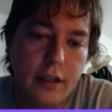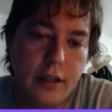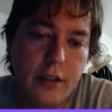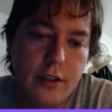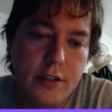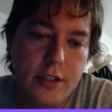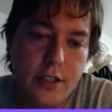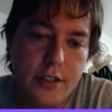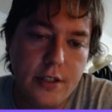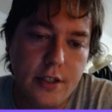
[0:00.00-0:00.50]

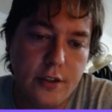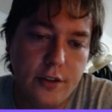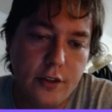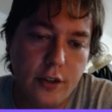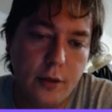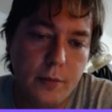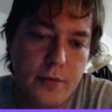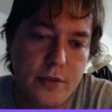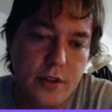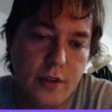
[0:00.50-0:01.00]
just in
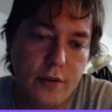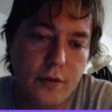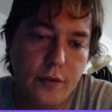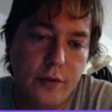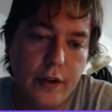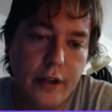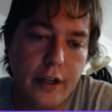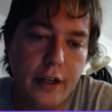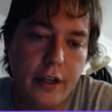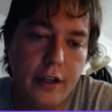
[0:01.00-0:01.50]
terms of
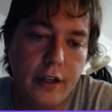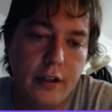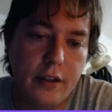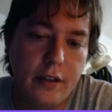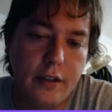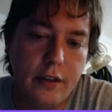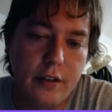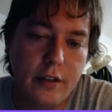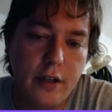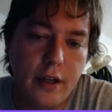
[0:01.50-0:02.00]

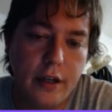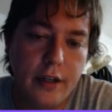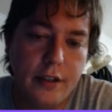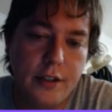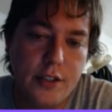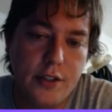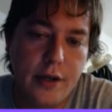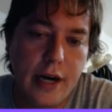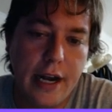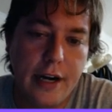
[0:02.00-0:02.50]

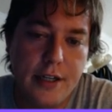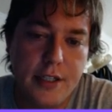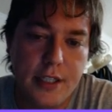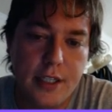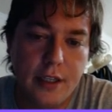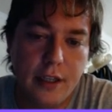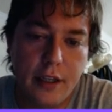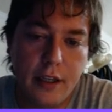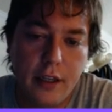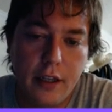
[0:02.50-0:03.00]
strategy.